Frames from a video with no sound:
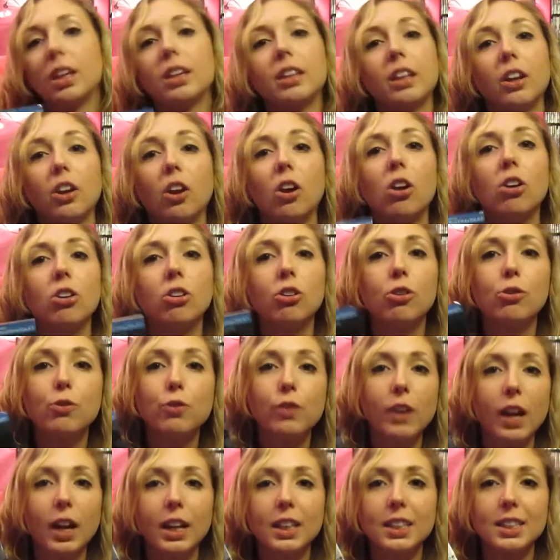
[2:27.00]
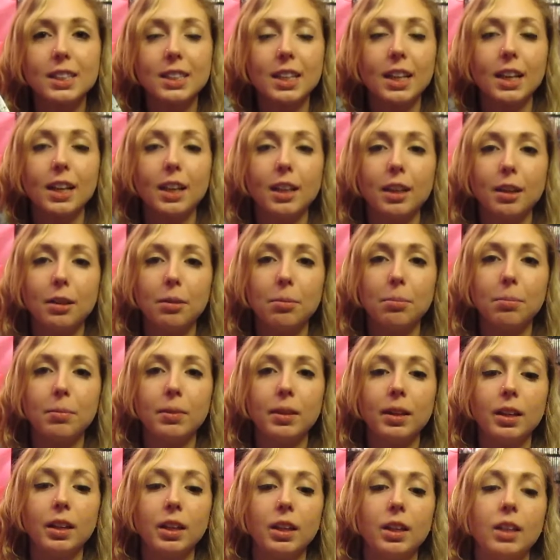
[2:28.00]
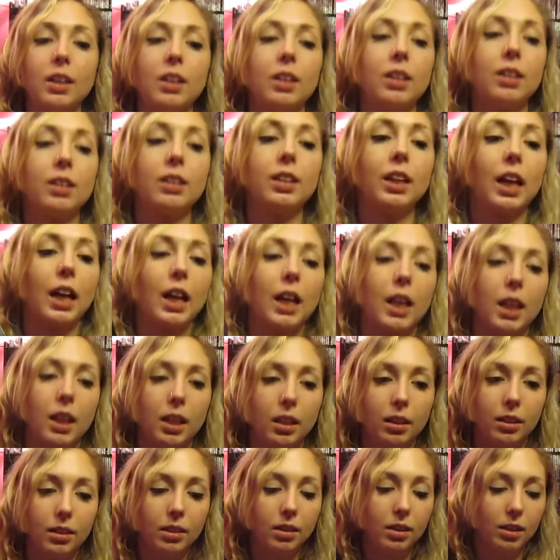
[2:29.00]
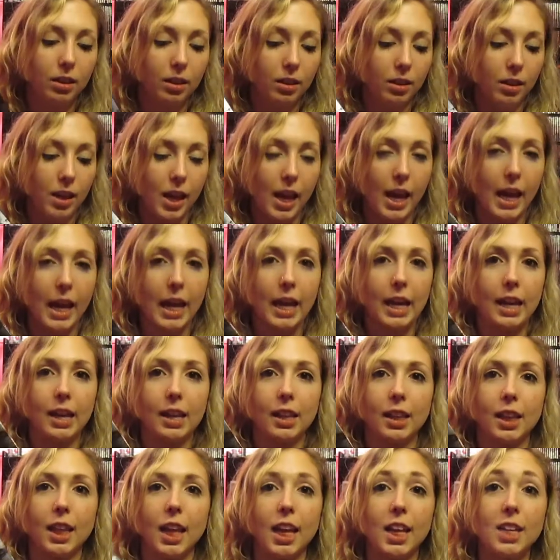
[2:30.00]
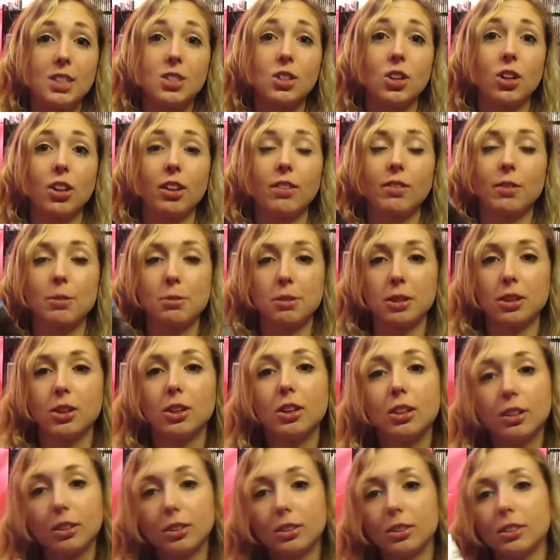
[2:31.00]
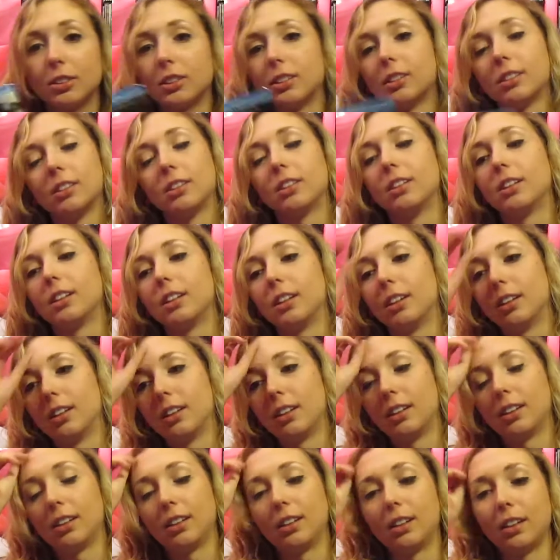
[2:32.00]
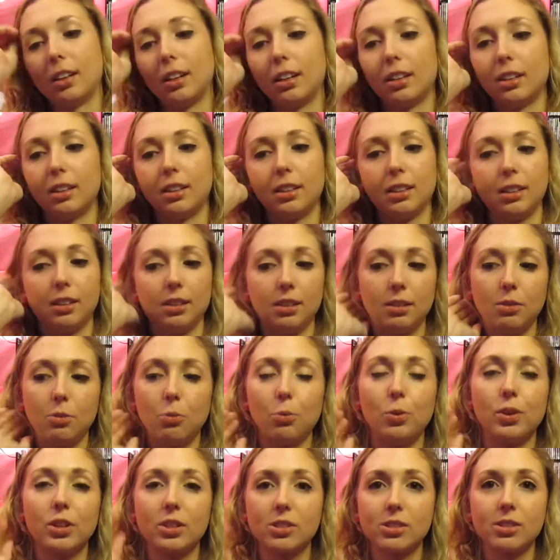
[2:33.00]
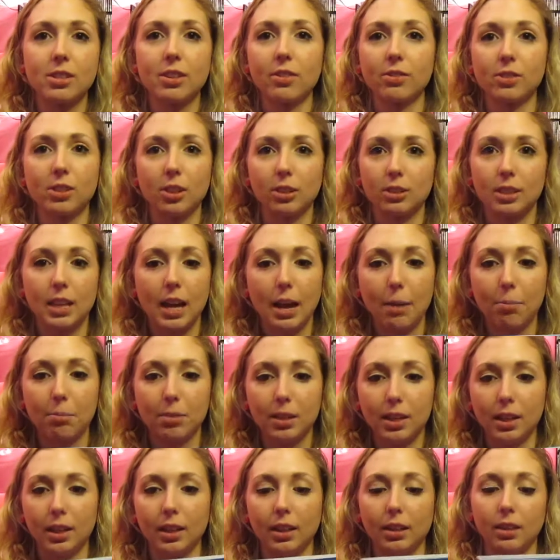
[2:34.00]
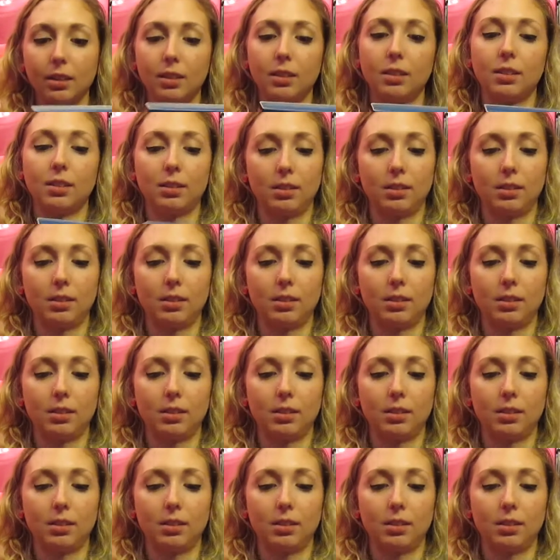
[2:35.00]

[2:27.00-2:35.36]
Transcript: their uncle finds them again, and they start living with their uncle, and then weird stuff starts happening.